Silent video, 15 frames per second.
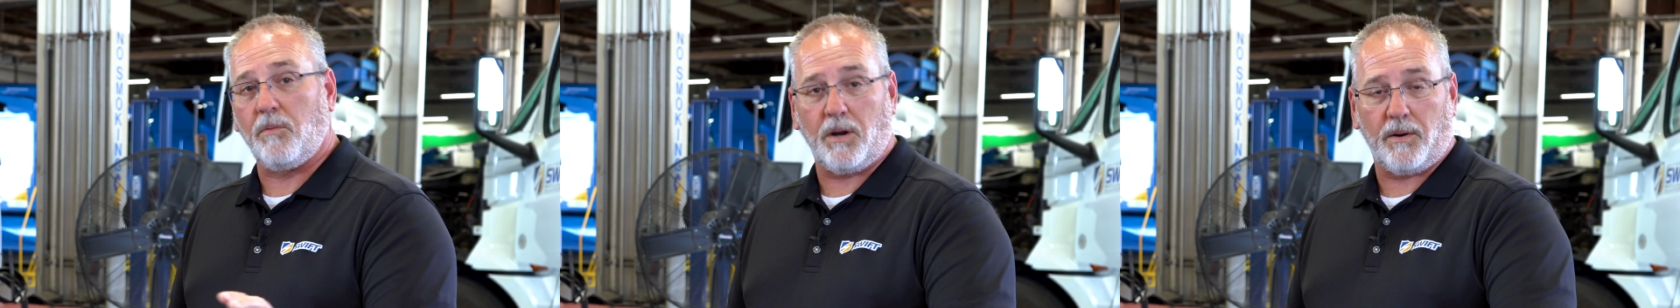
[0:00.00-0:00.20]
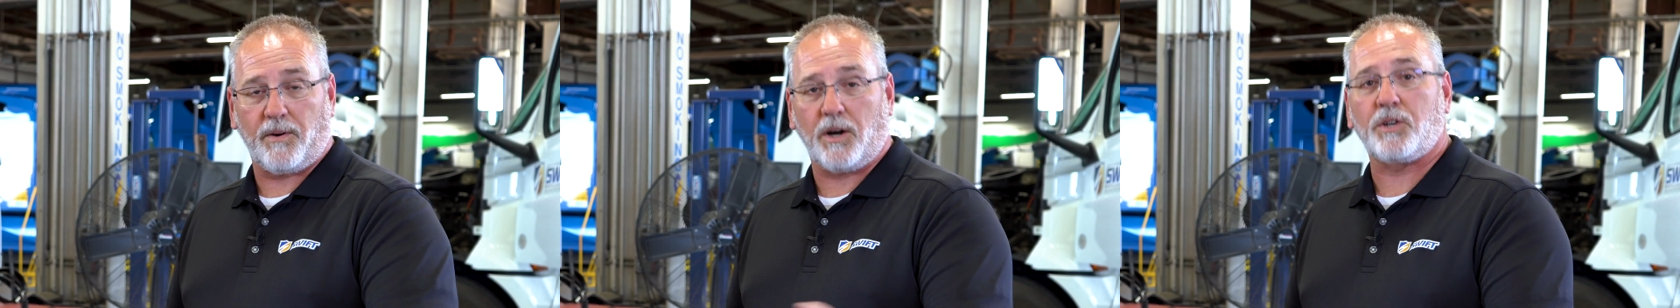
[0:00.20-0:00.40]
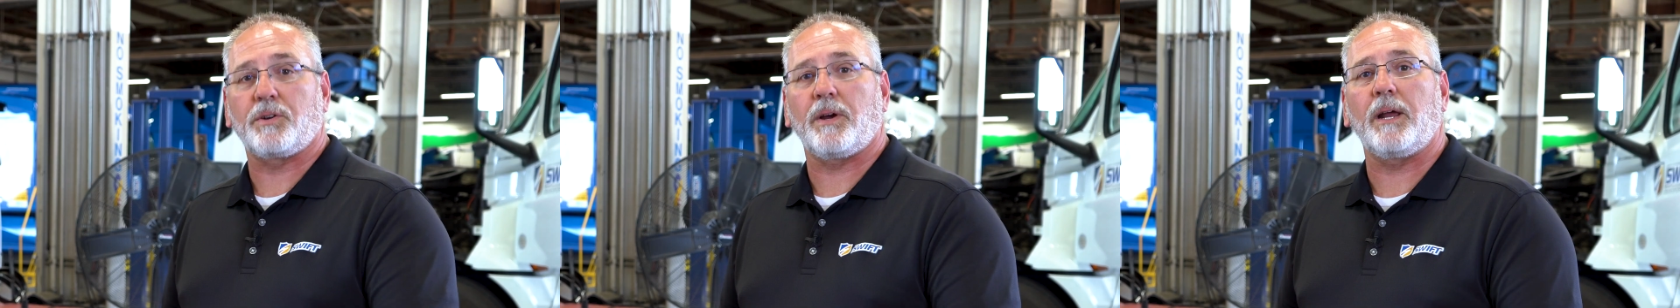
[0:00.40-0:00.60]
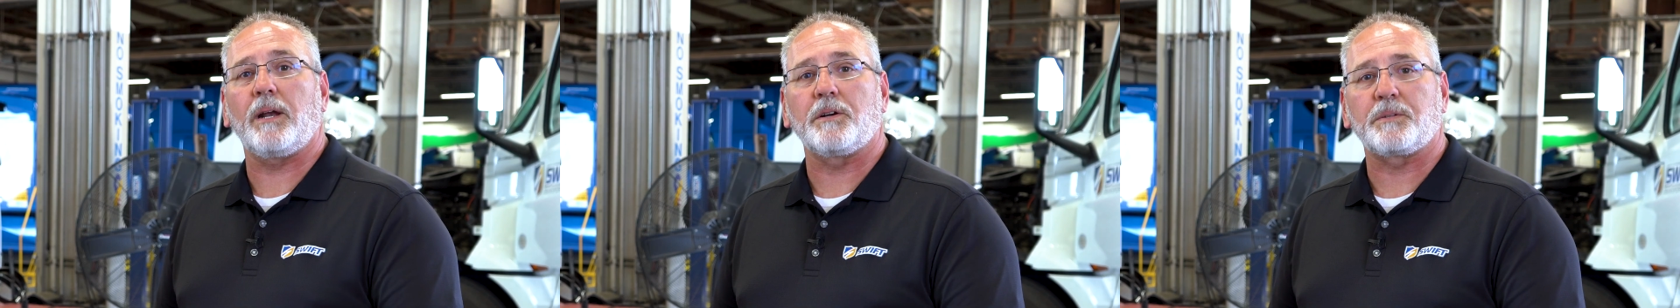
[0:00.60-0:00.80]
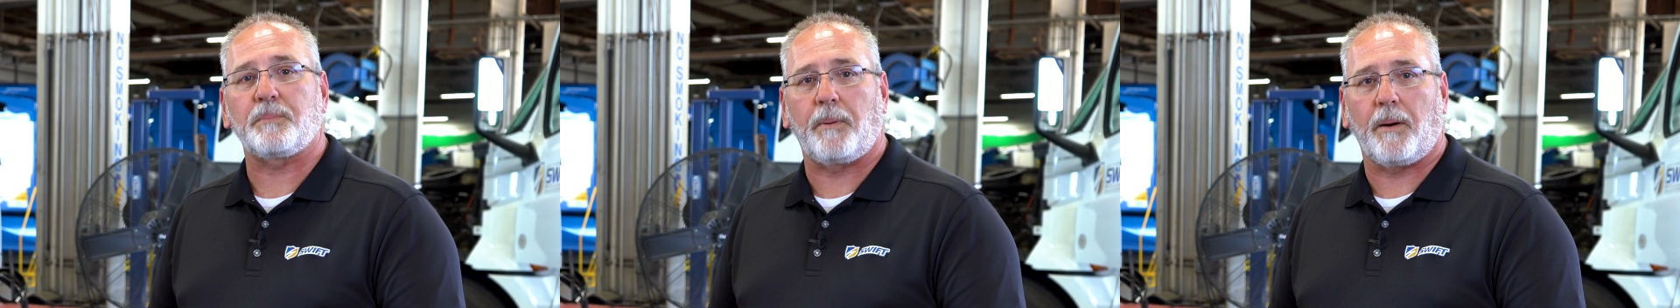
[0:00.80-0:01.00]
one of our
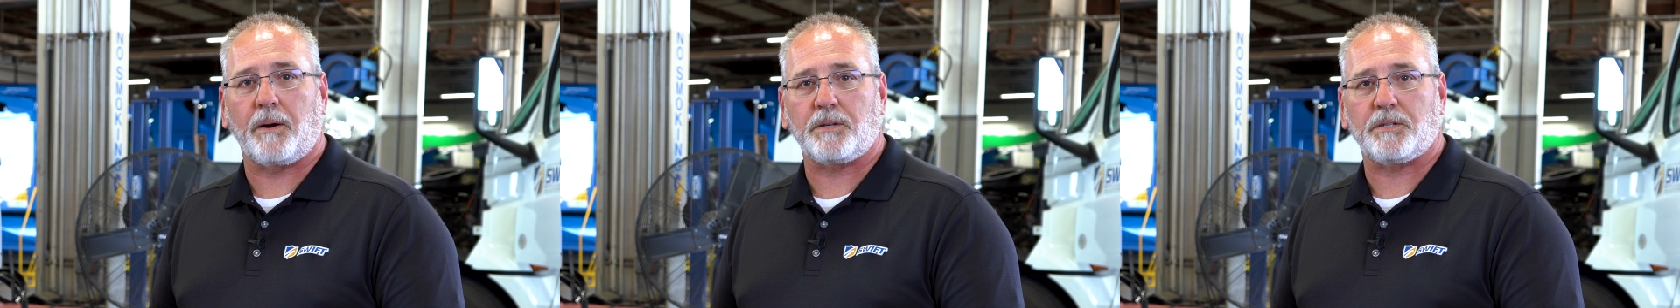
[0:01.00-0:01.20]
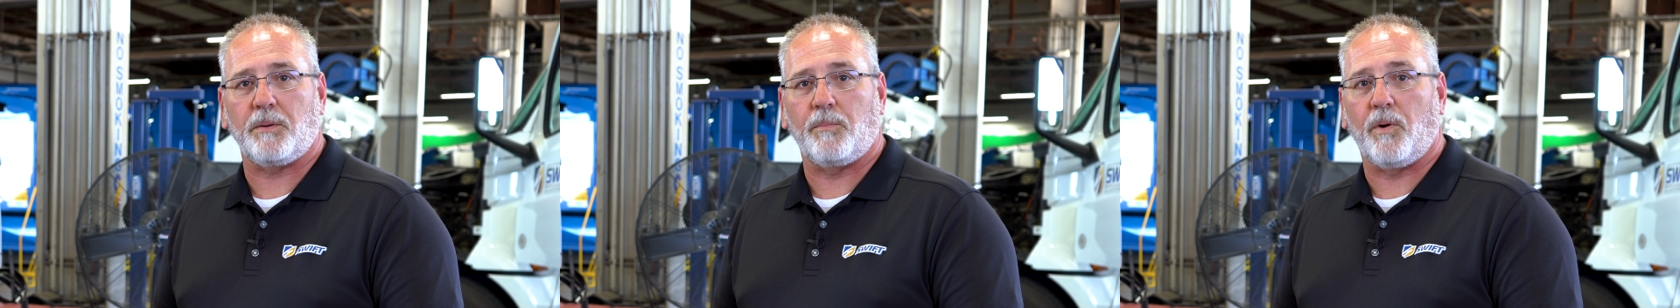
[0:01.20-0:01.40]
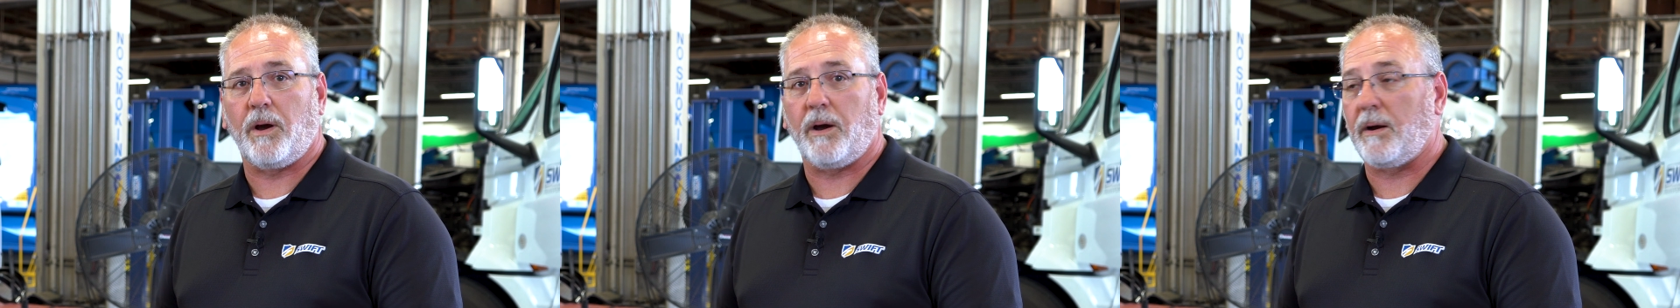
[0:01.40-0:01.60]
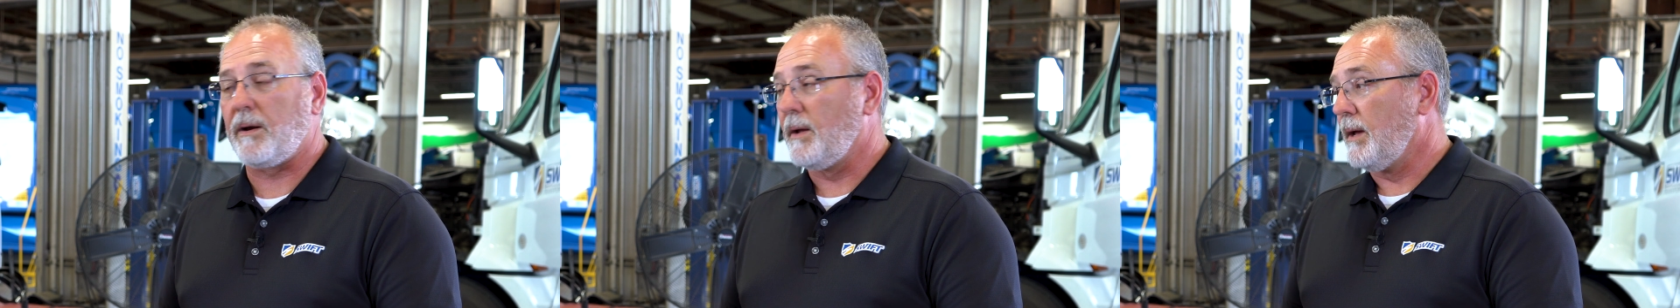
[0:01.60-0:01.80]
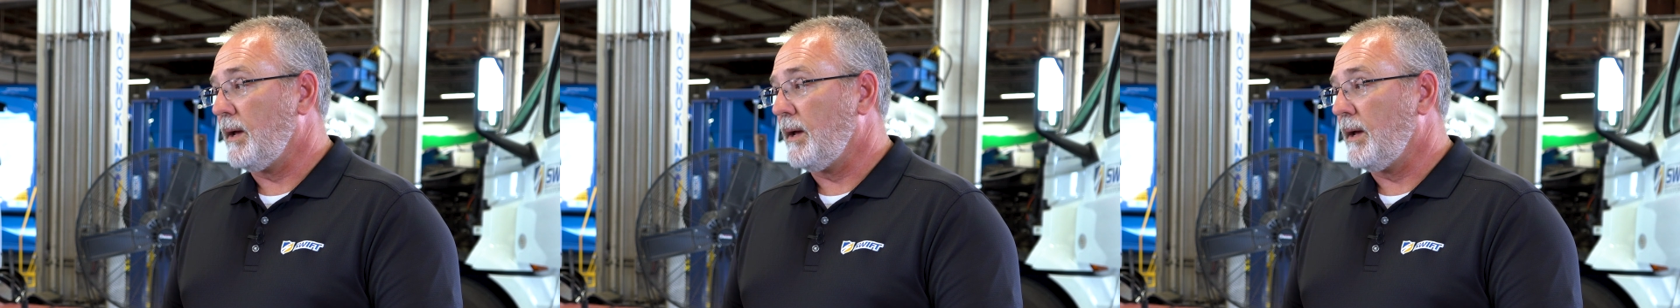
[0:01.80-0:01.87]
trailers parked somewhere